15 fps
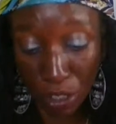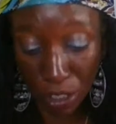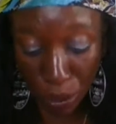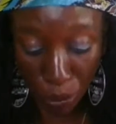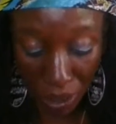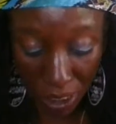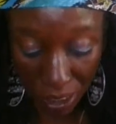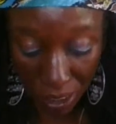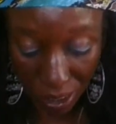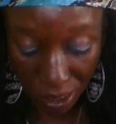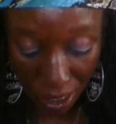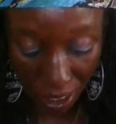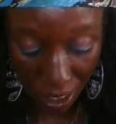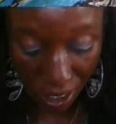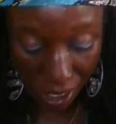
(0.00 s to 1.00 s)
us with this
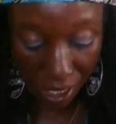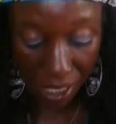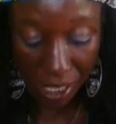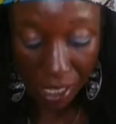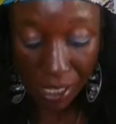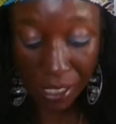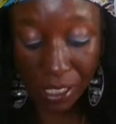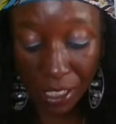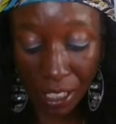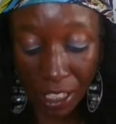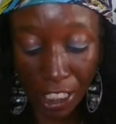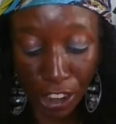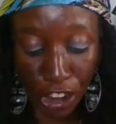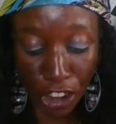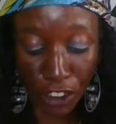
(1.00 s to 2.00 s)

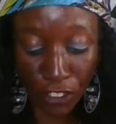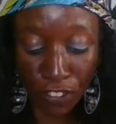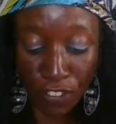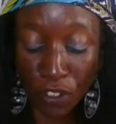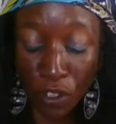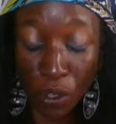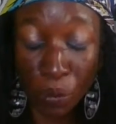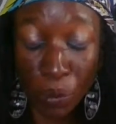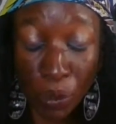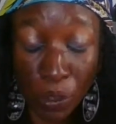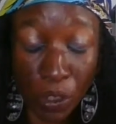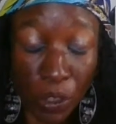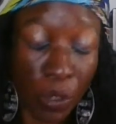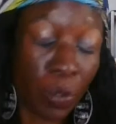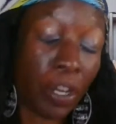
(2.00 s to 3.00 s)
delicious full
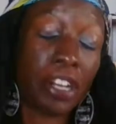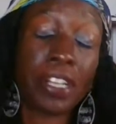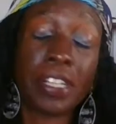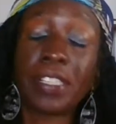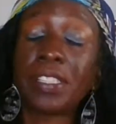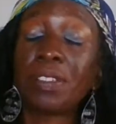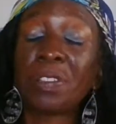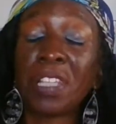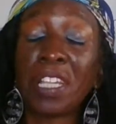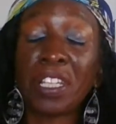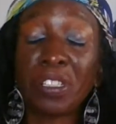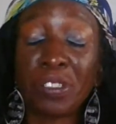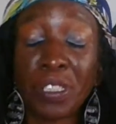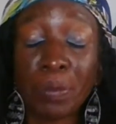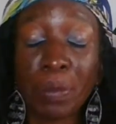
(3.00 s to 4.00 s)
moon in Aquarius. So
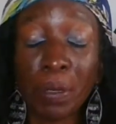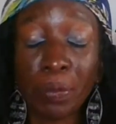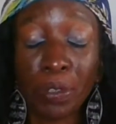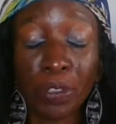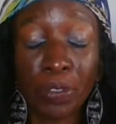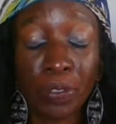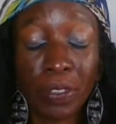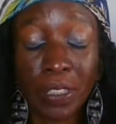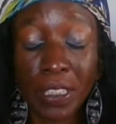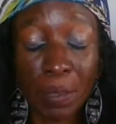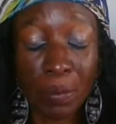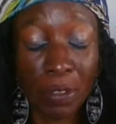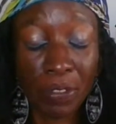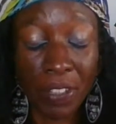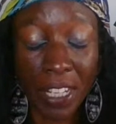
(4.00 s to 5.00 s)
thank you to my beautiful
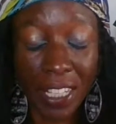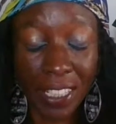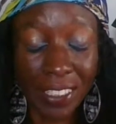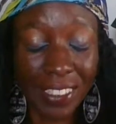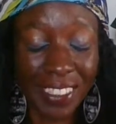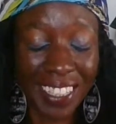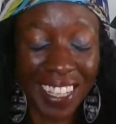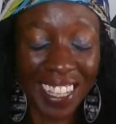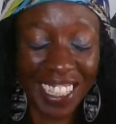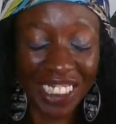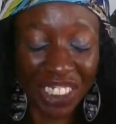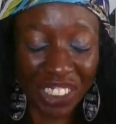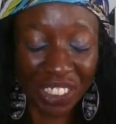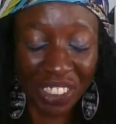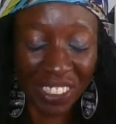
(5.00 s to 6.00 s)
team of light,
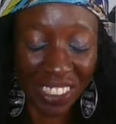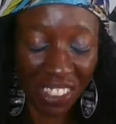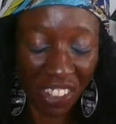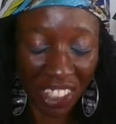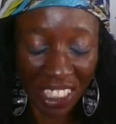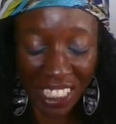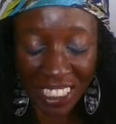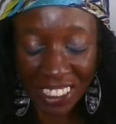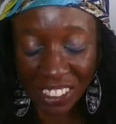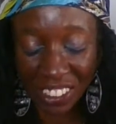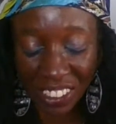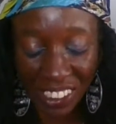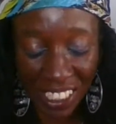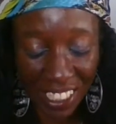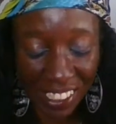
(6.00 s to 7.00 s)
angels,
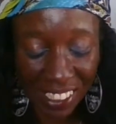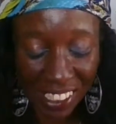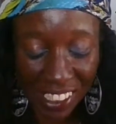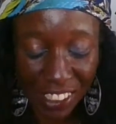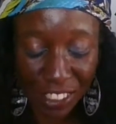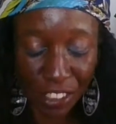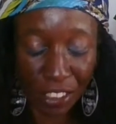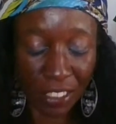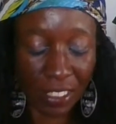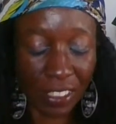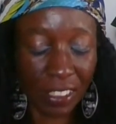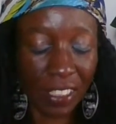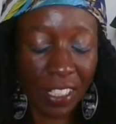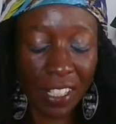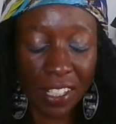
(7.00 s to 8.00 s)
archangels, ancestors,